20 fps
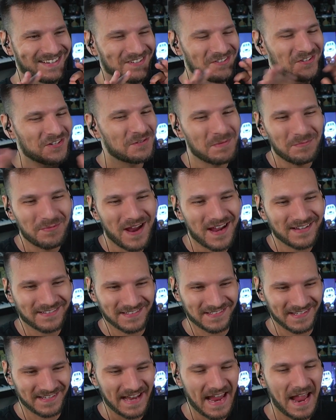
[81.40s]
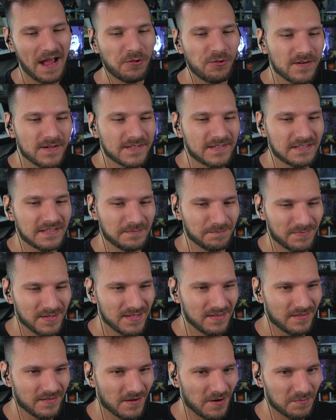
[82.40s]
She's been practicing. How long has it
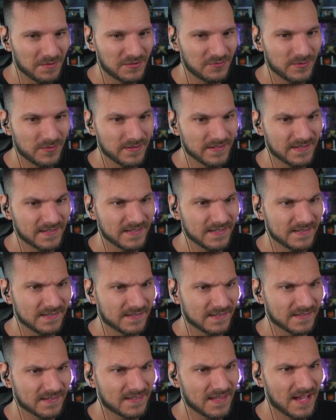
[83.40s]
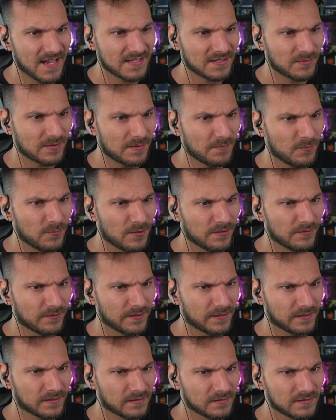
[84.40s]
been though between the seasons? That's what I'm
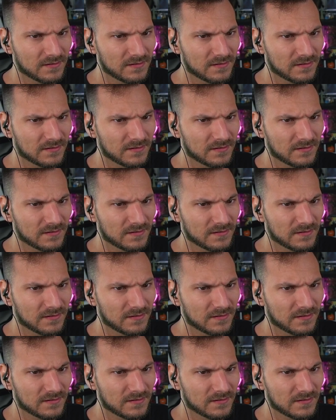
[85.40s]
wondering.